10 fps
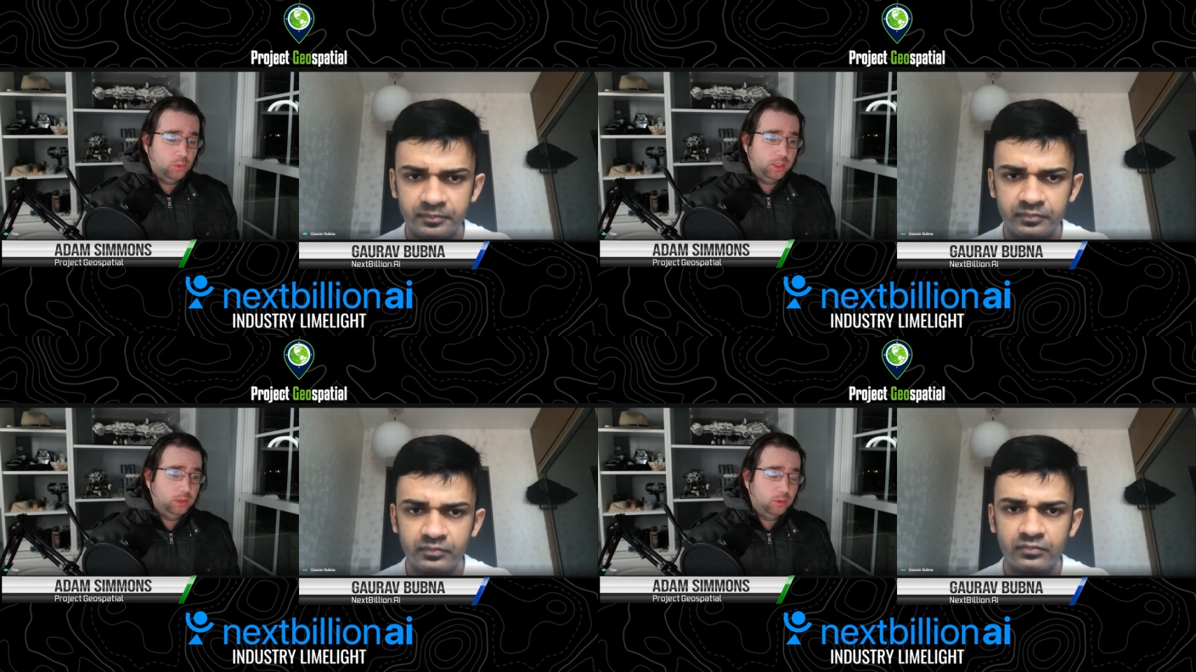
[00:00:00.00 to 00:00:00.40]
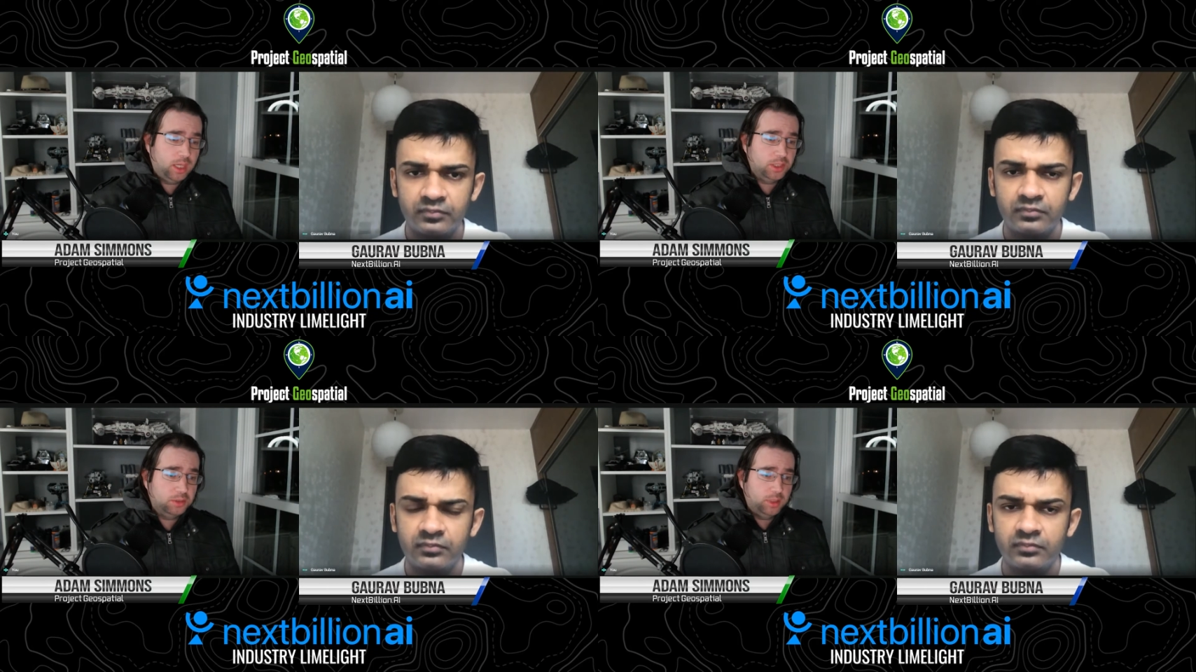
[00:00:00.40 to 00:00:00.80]

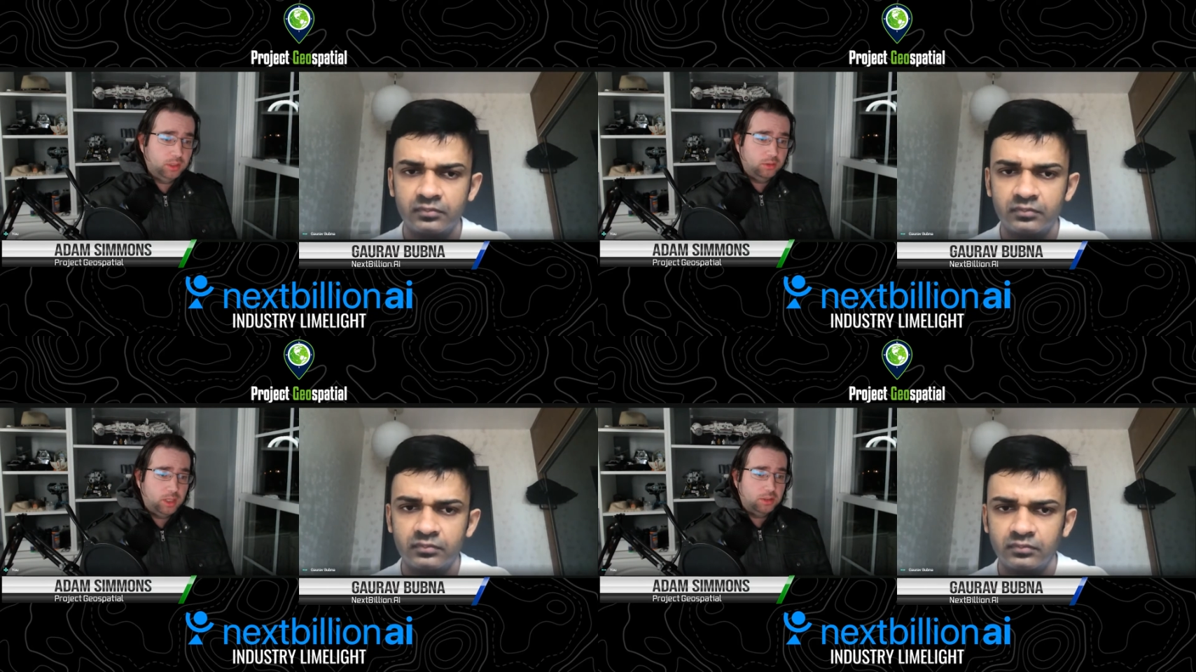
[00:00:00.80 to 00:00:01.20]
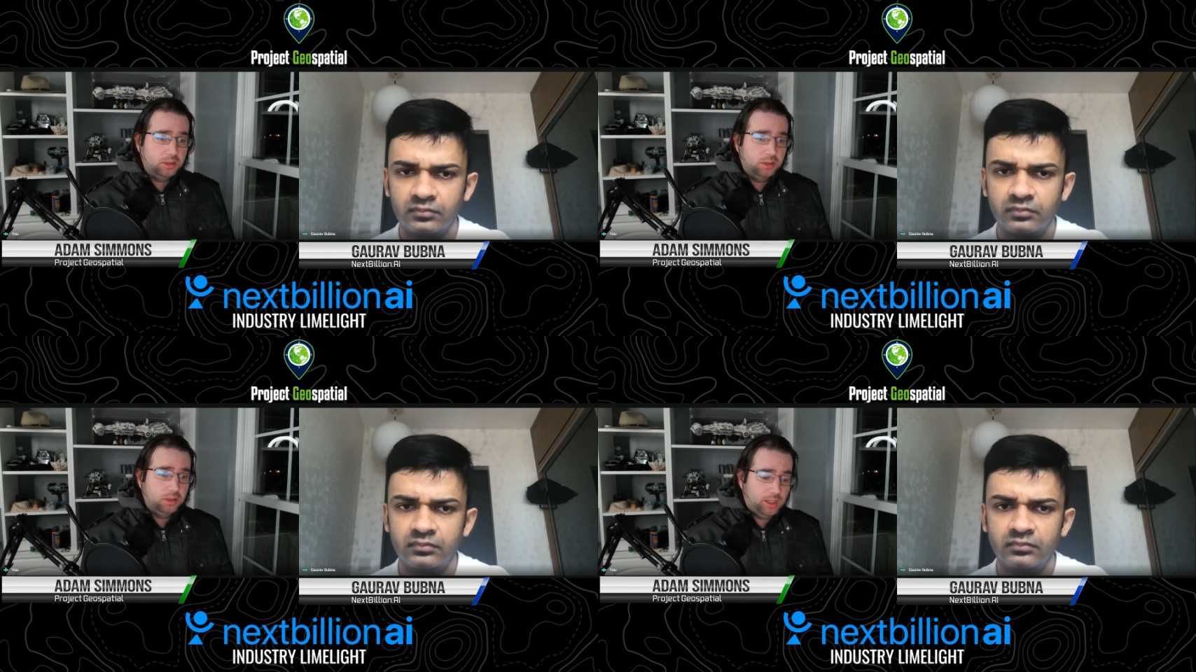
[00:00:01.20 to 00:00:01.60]
Speaker 1: location by
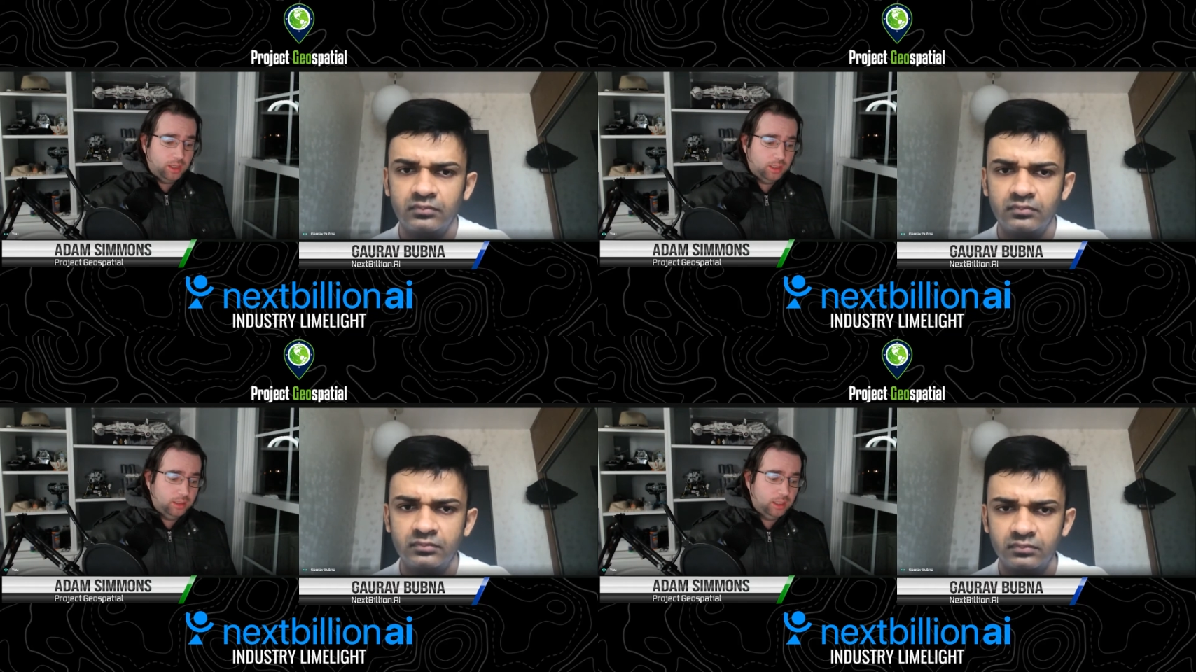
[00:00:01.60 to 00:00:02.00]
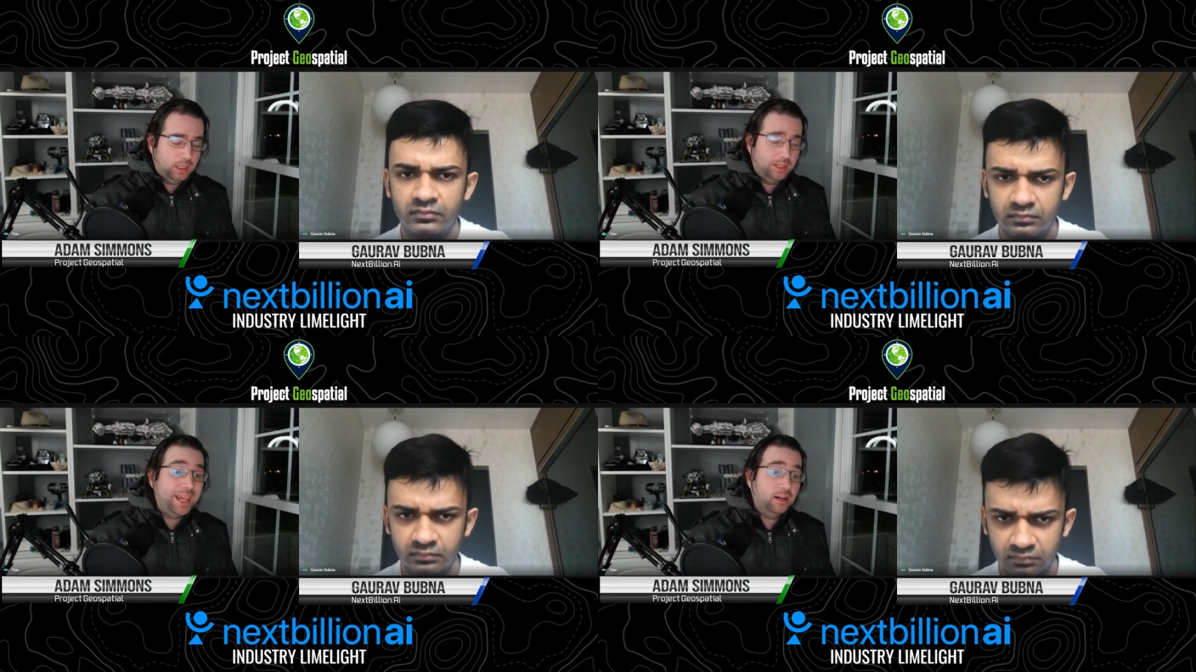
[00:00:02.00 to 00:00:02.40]
location and and
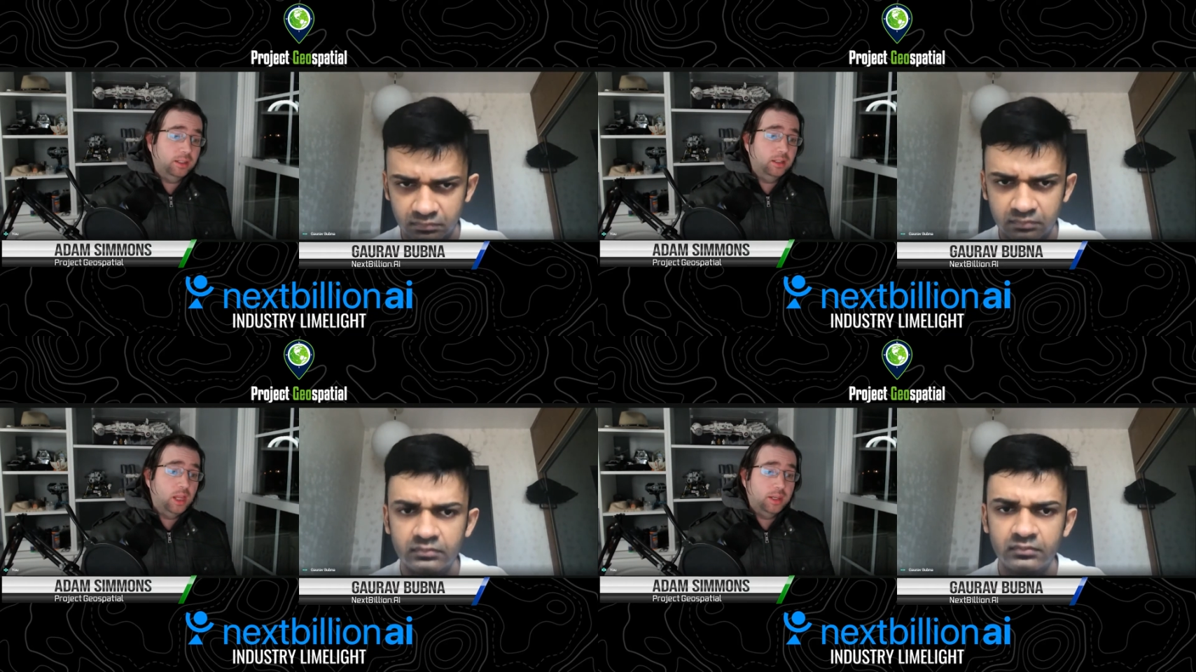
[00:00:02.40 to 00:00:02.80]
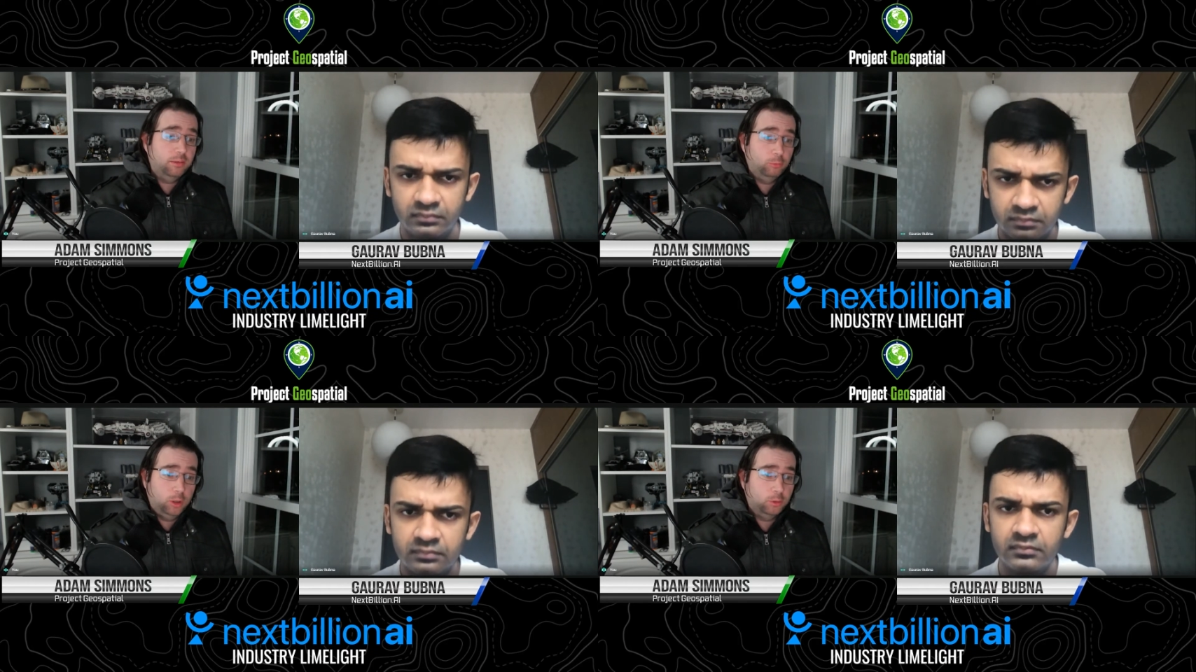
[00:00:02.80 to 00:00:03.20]
handling a lot of the
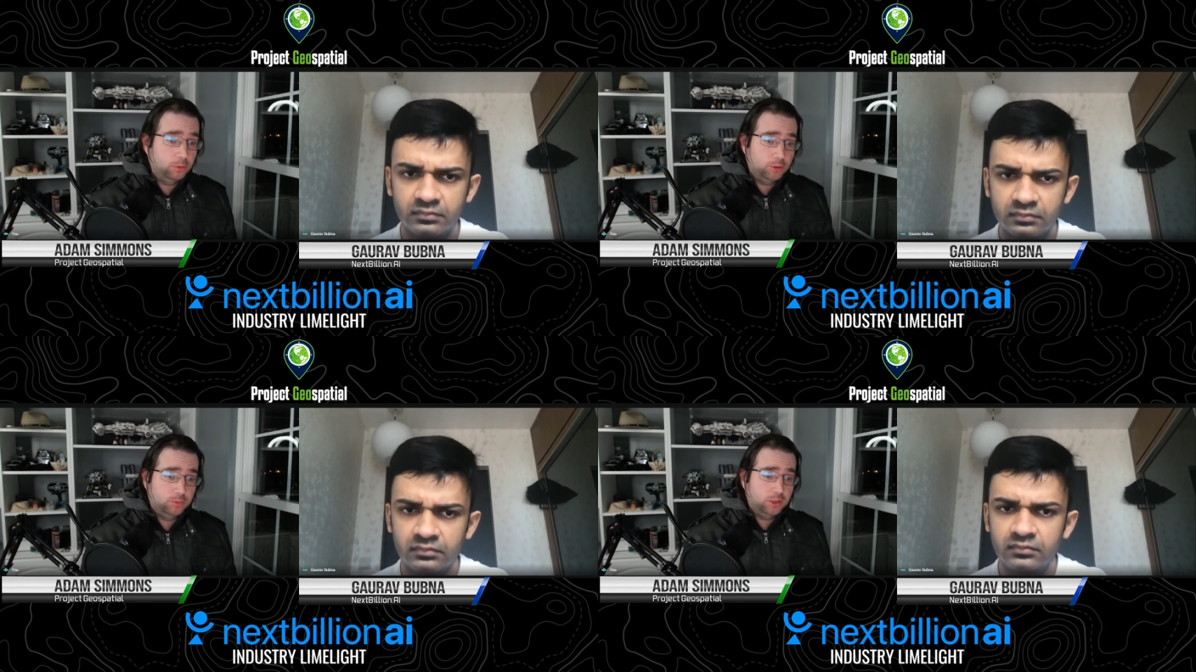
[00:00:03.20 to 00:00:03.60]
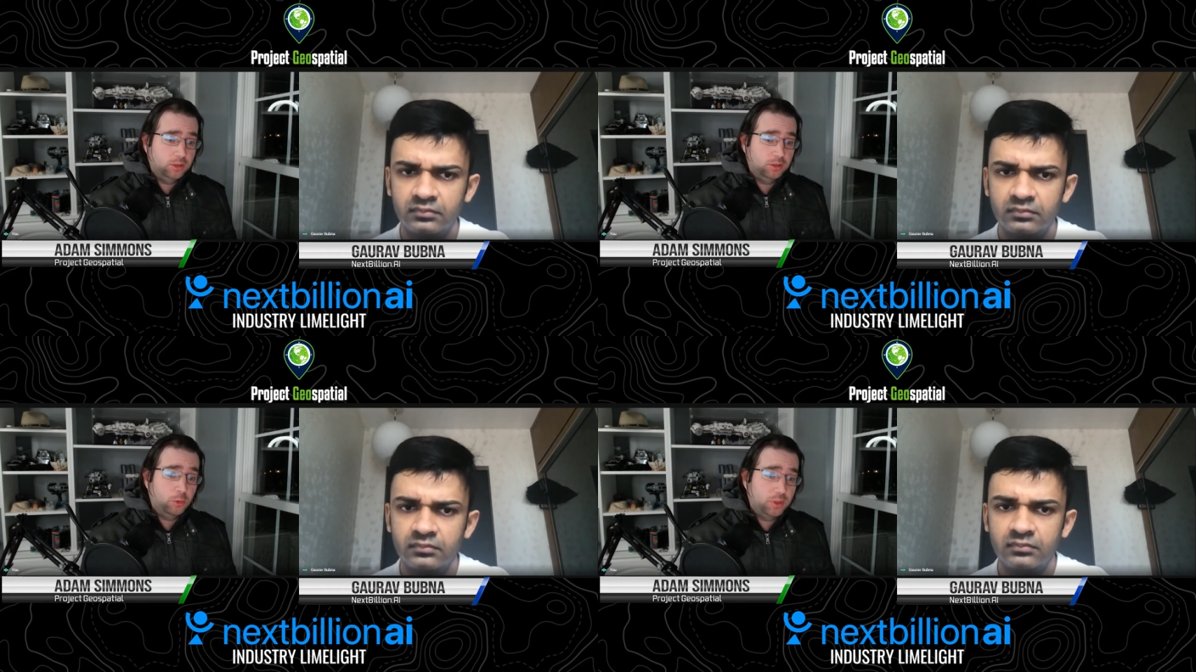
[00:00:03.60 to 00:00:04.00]
local restrictions
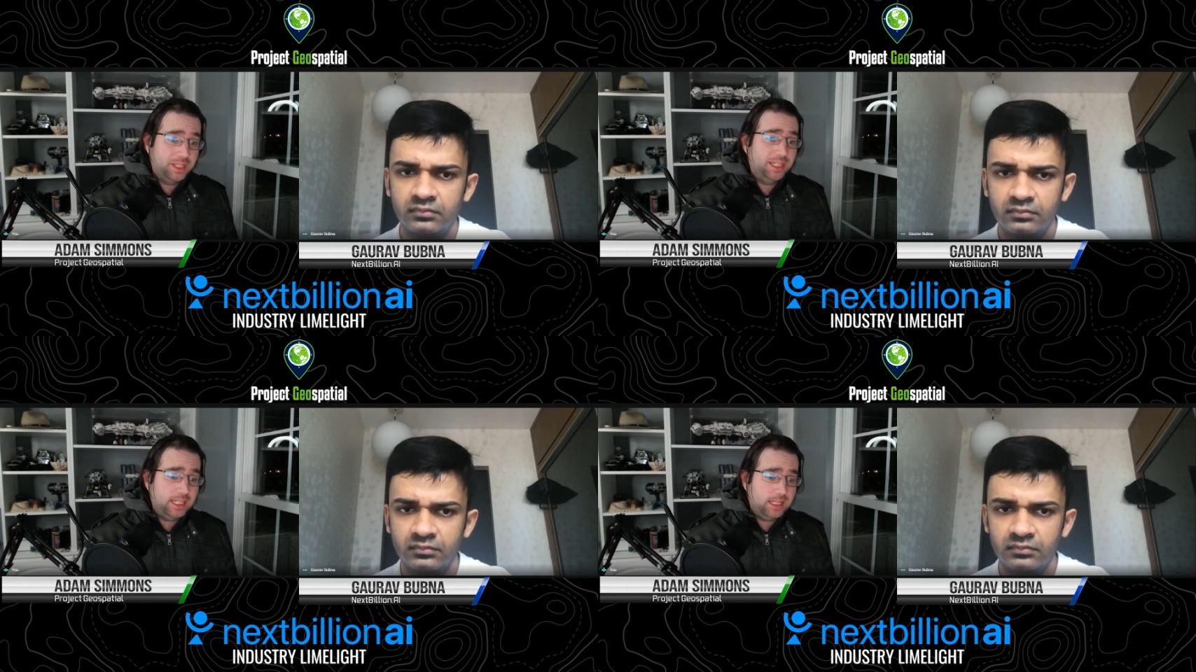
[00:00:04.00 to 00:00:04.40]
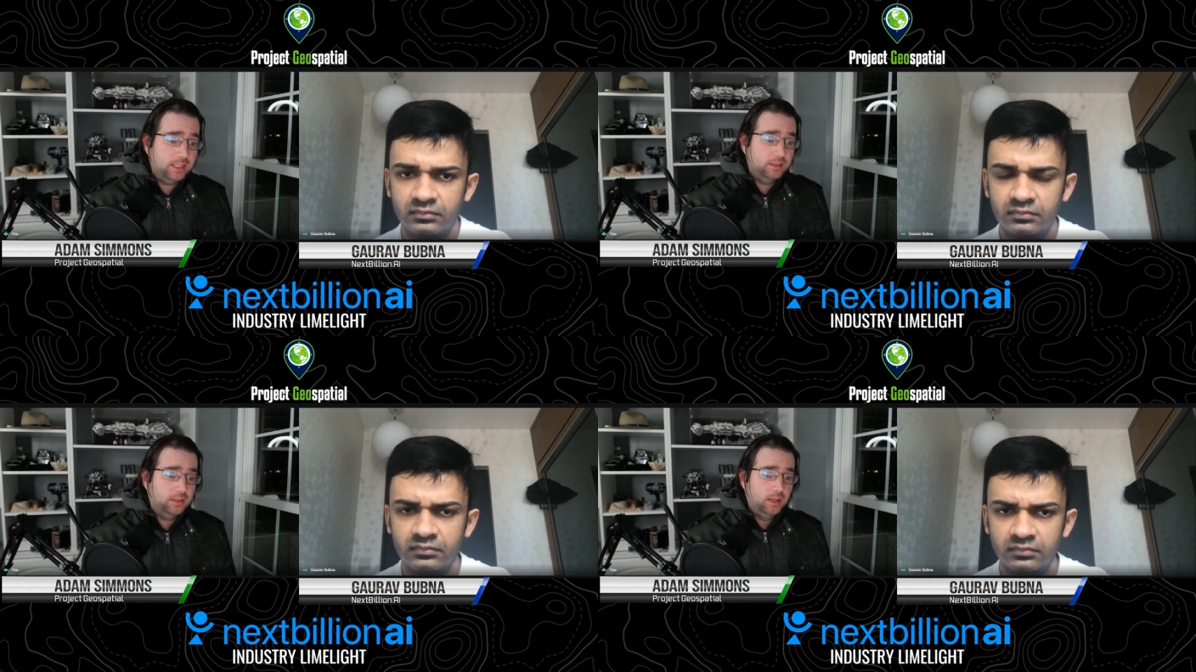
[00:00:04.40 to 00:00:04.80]
or the needs